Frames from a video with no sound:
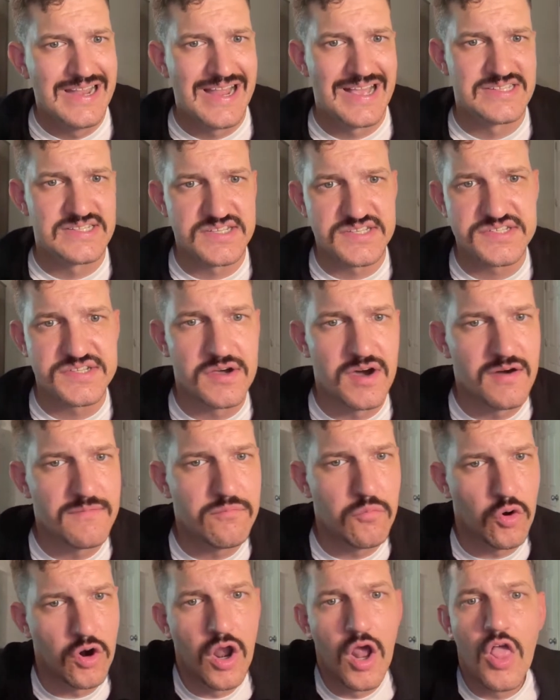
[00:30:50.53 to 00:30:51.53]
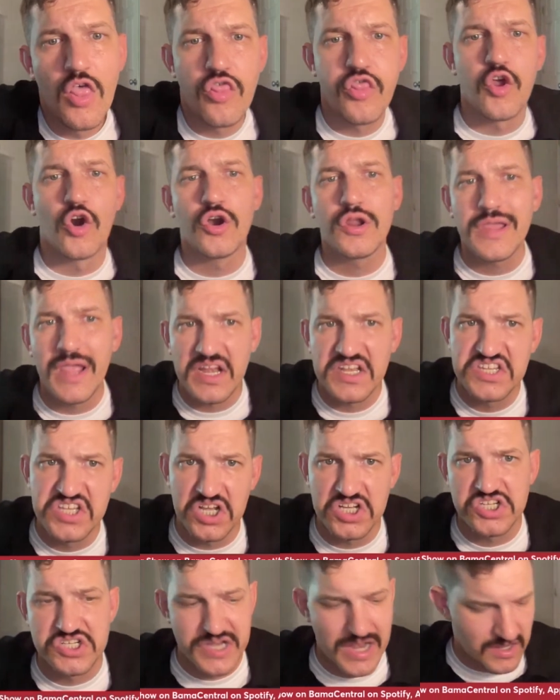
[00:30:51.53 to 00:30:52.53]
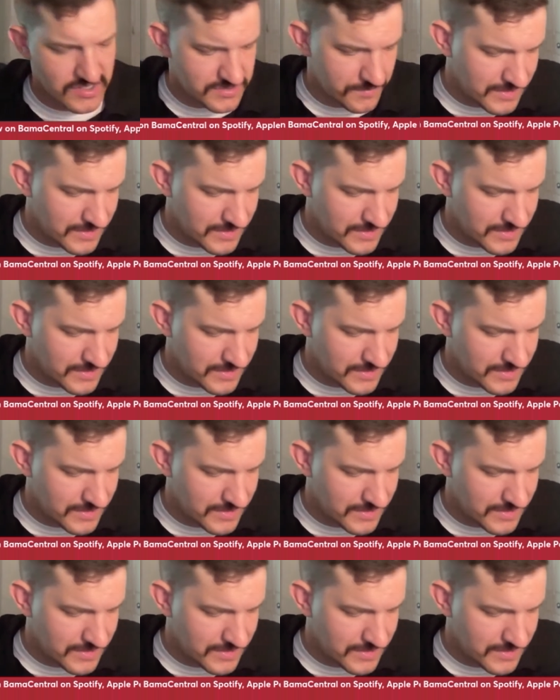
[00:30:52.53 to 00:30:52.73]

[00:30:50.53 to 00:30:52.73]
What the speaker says: as a sophomore, 38 touchdowns.